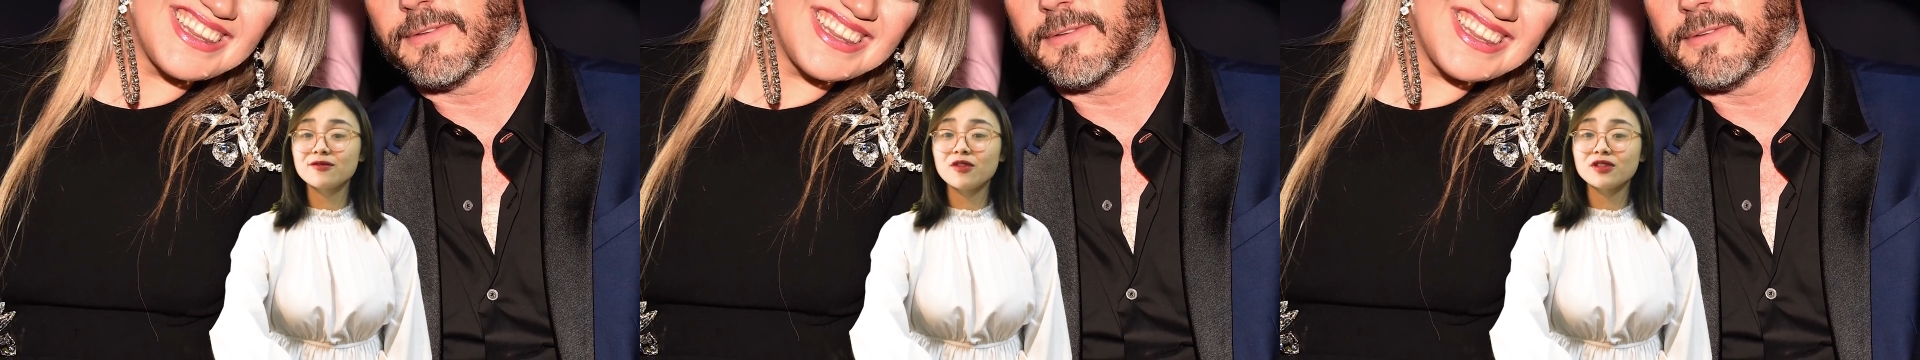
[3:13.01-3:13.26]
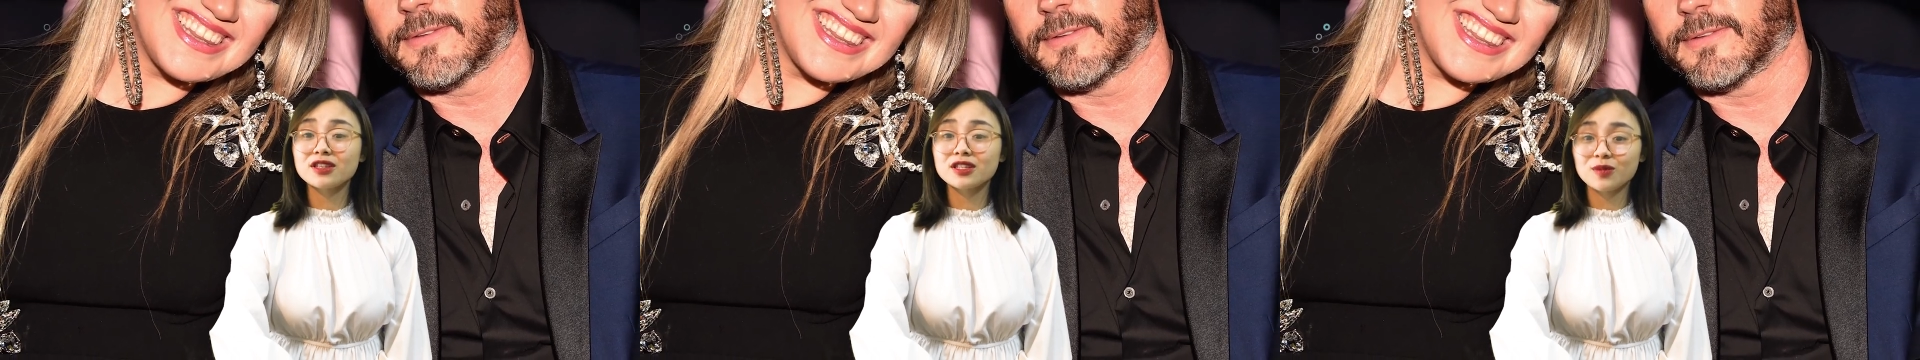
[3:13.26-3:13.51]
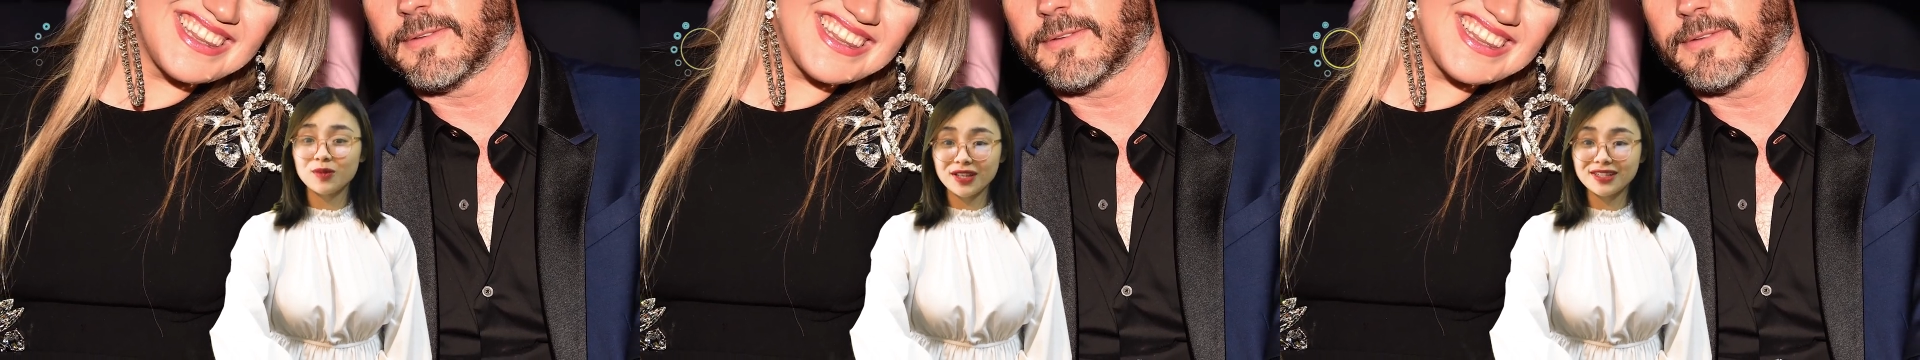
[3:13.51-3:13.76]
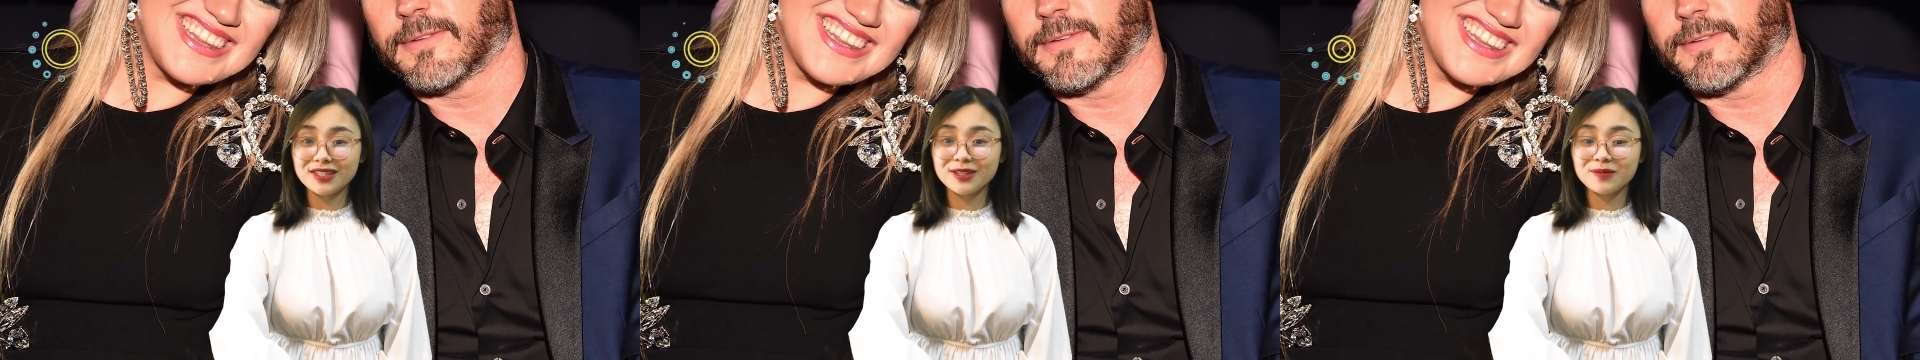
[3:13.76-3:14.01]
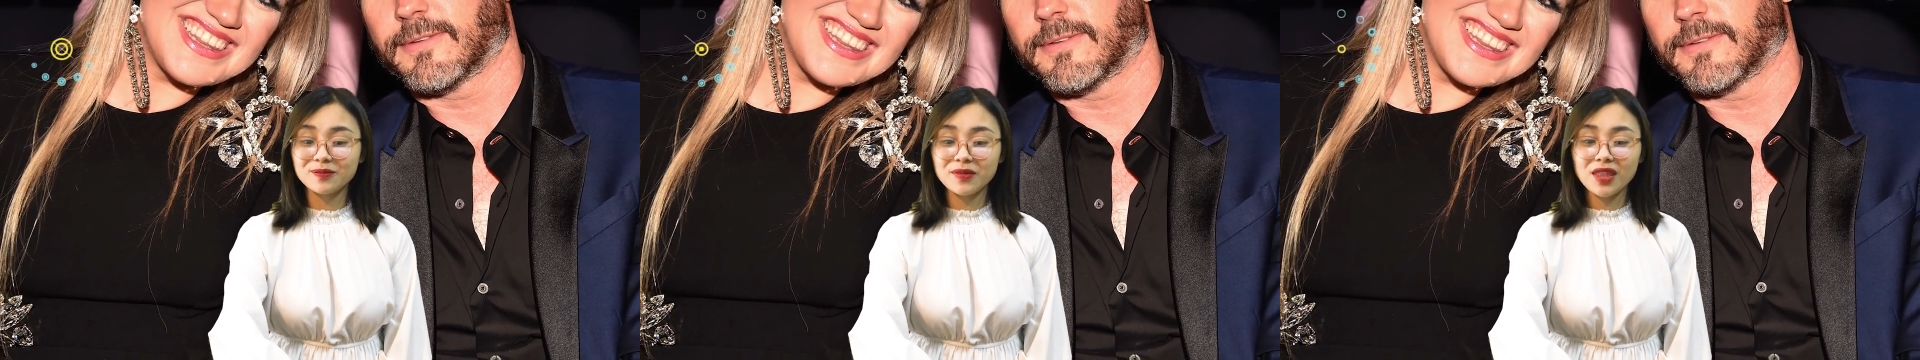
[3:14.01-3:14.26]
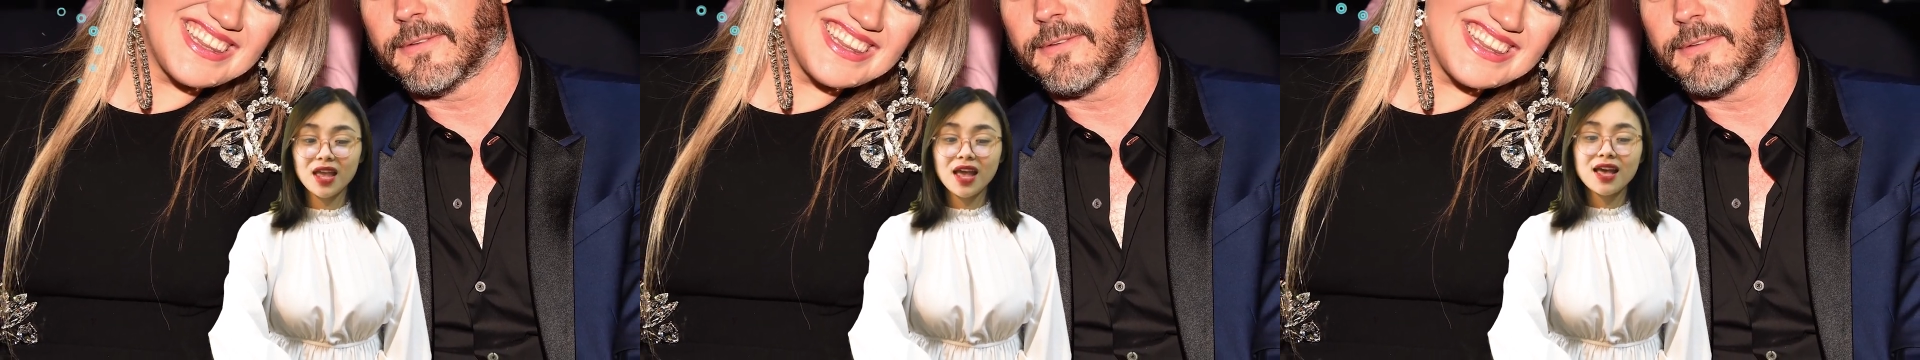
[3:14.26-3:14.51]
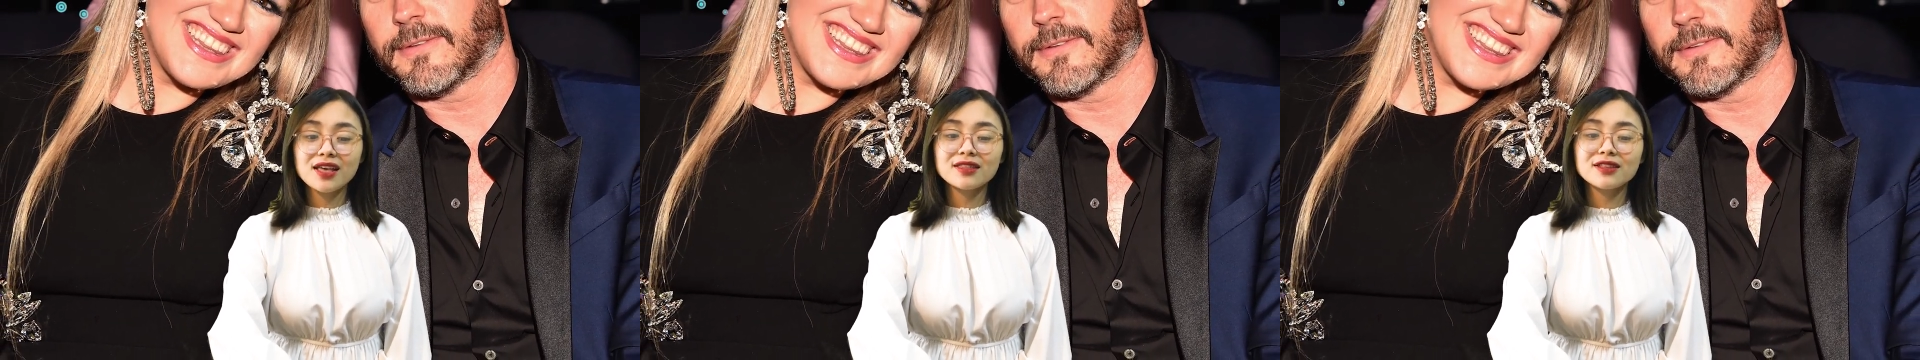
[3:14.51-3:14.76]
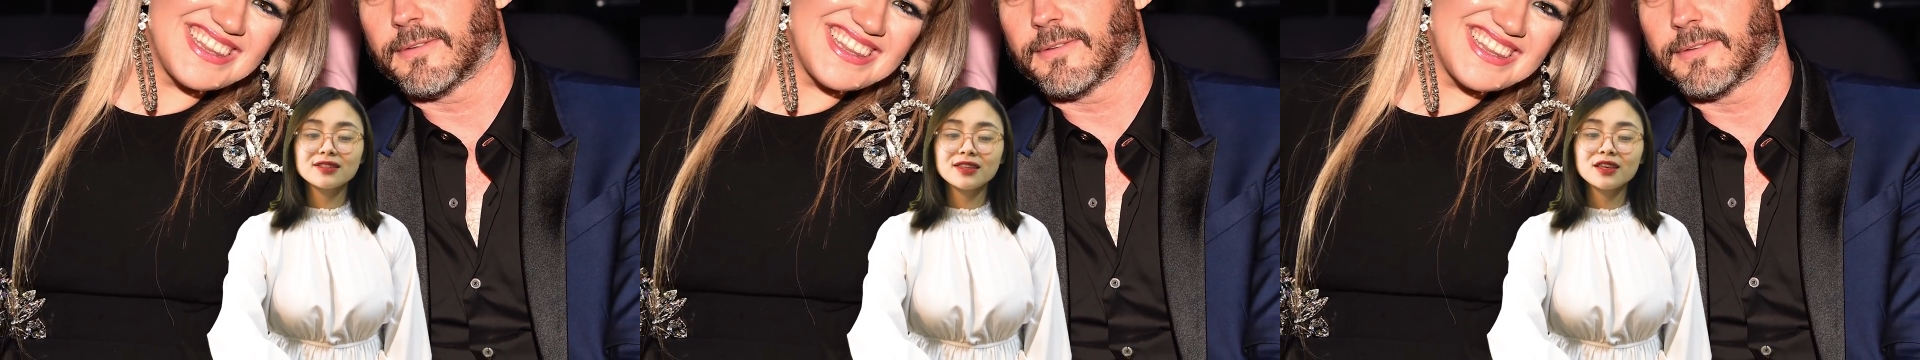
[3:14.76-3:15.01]
for the split.
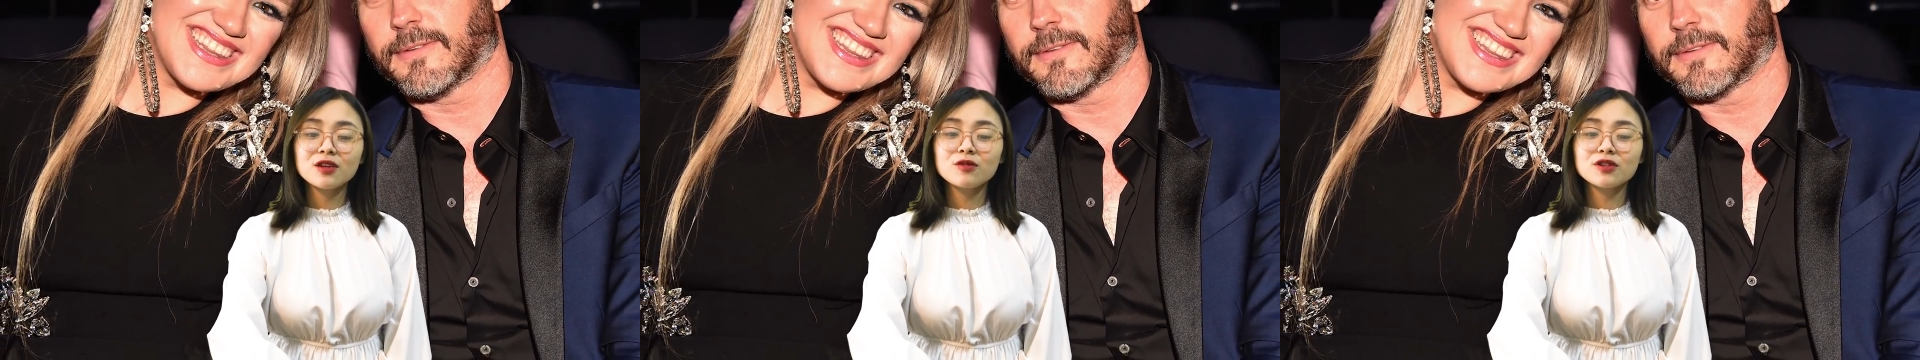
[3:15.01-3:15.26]
The singer